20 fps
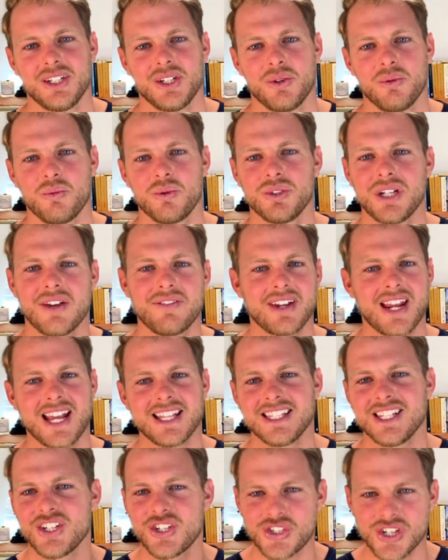We'll navigate
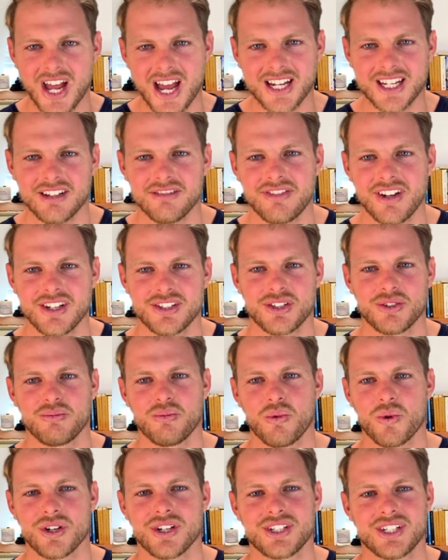these shark-infested
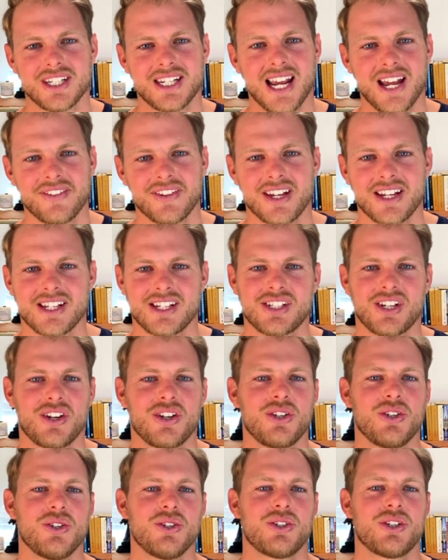waters together so
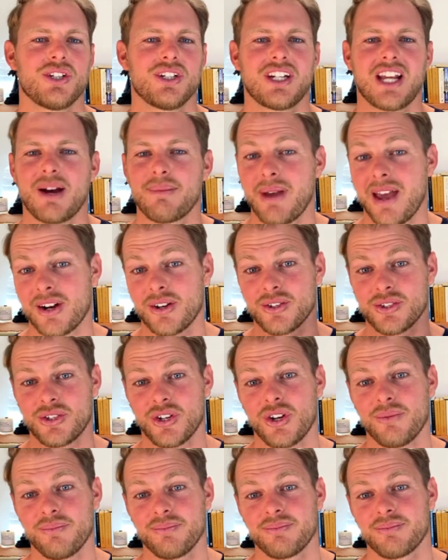you can come out on
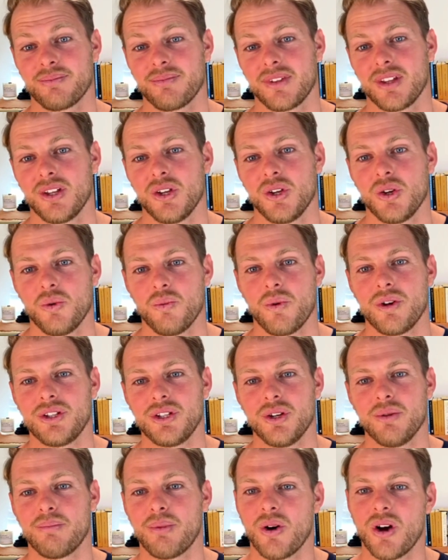top, whether
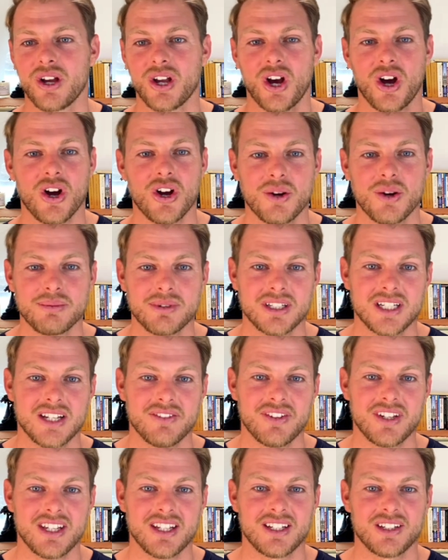you're buying a home to live
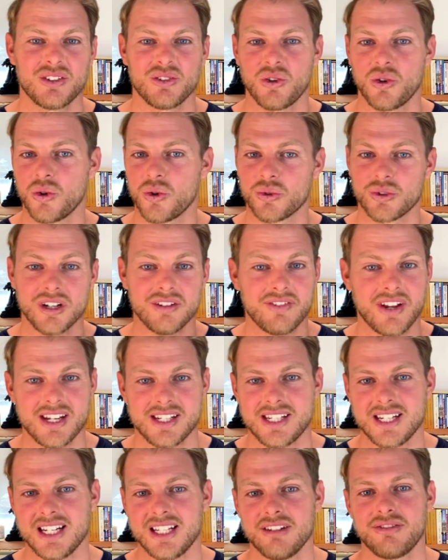in or
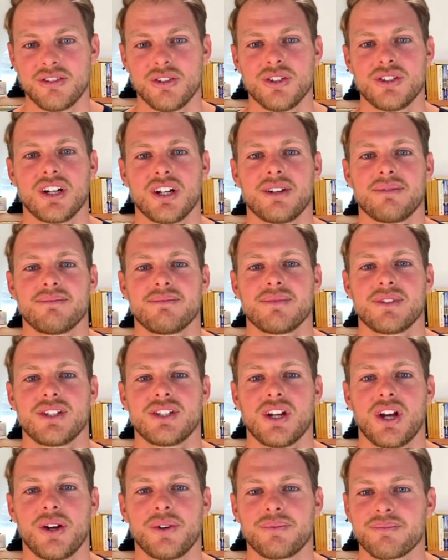investing in the future.
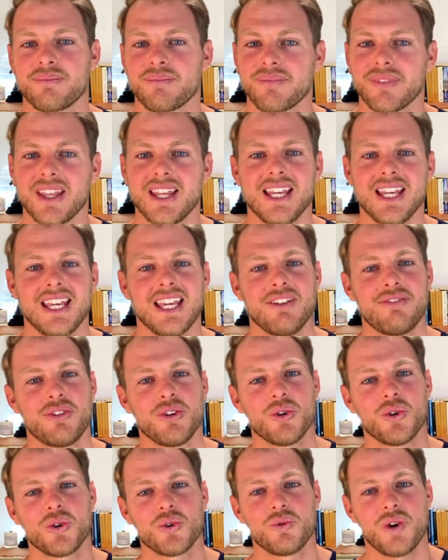So, if
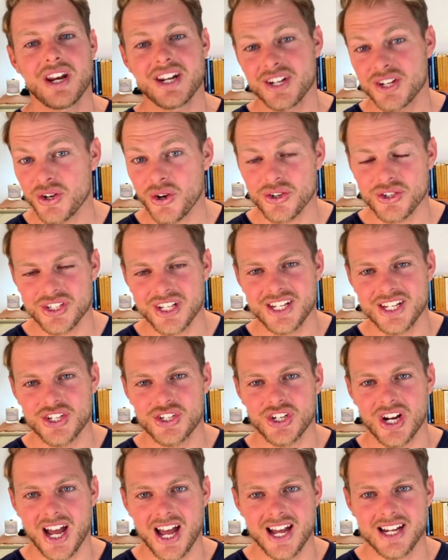you're ready to dodge these
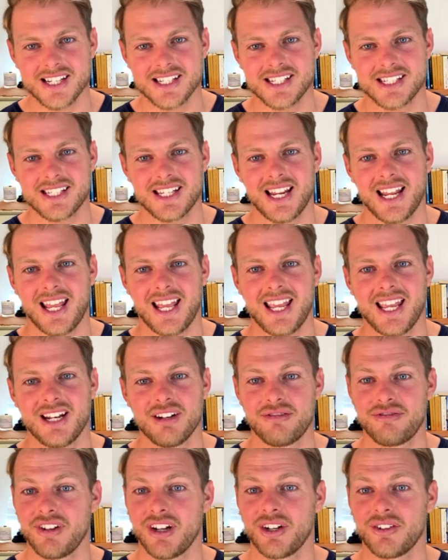sharks and
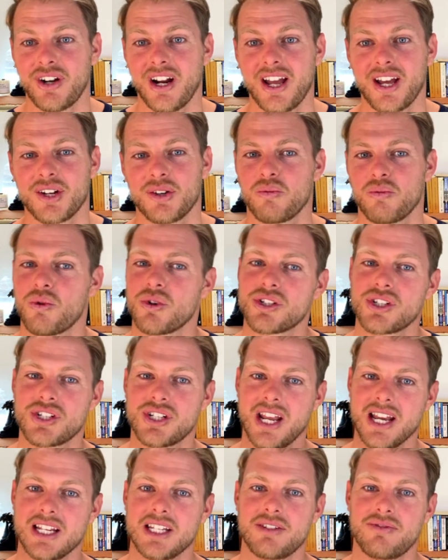figure out what's
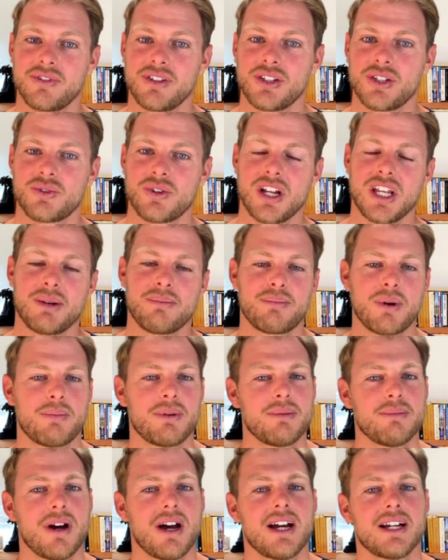next for the Australian property
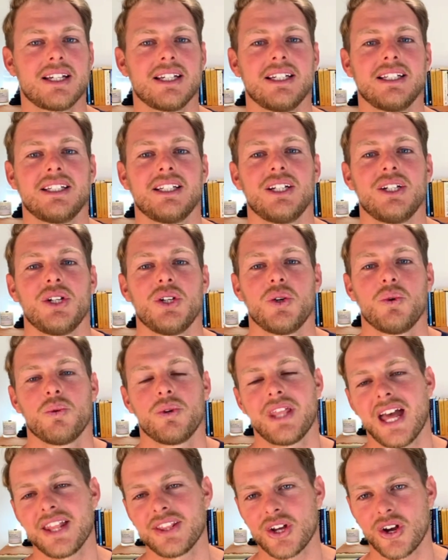market
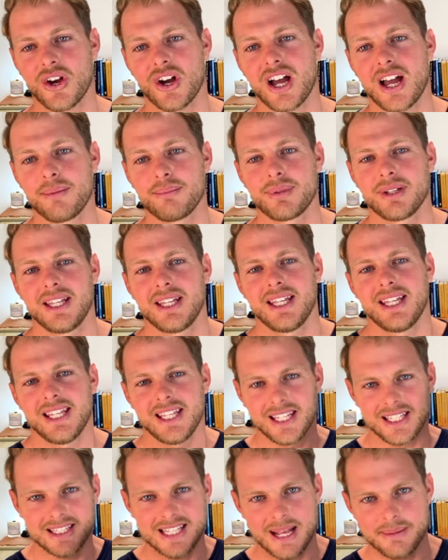without the hype,
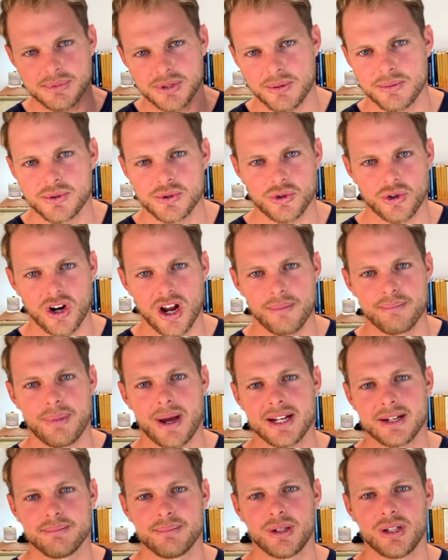hit that subscribe
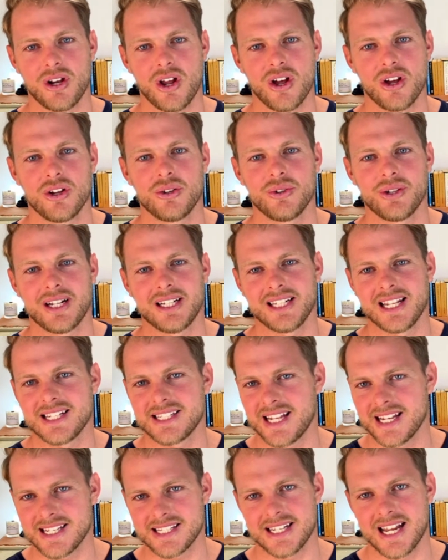button below and let's
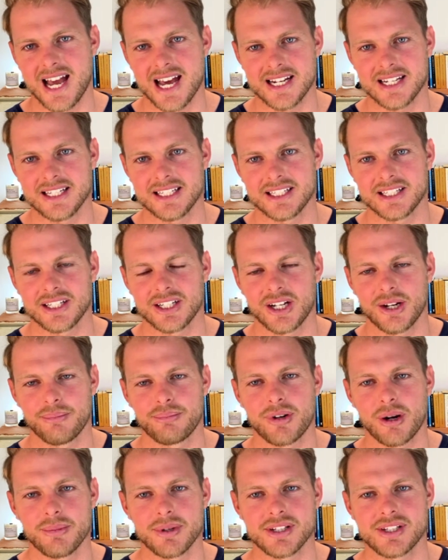get started. I
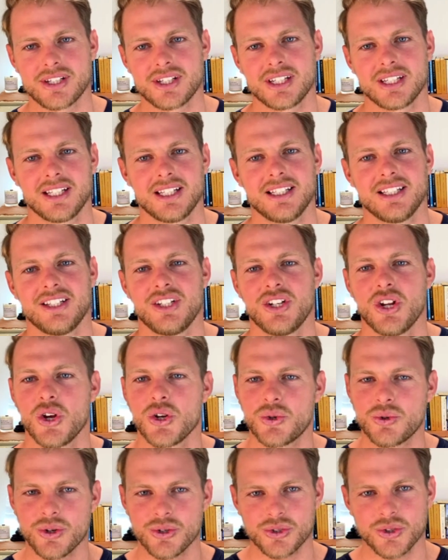promise no
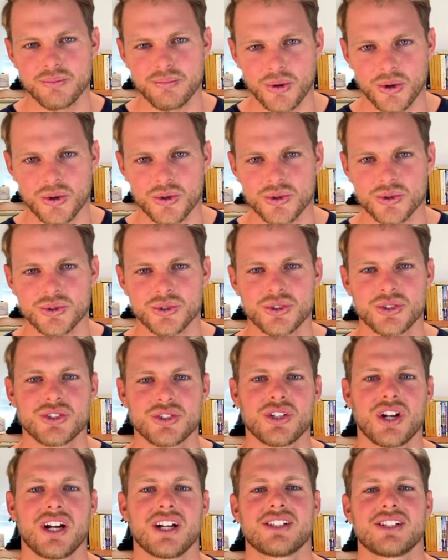crystal balls,
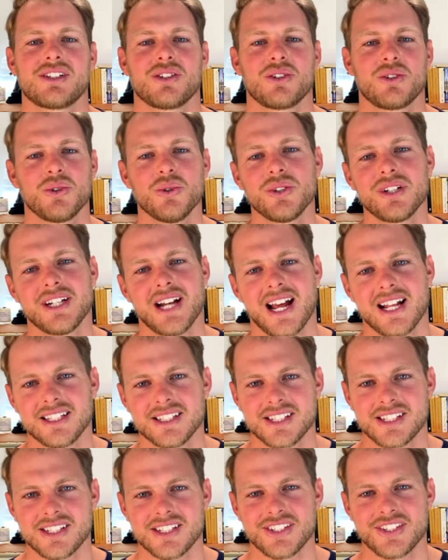just good
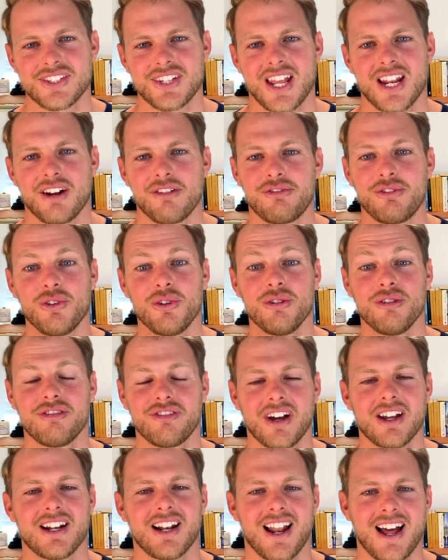analysis and a few
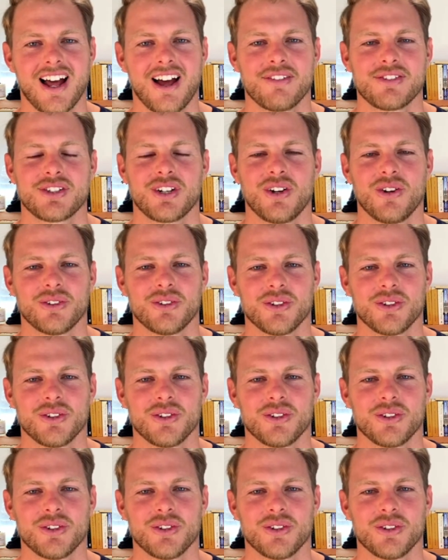fun laughs along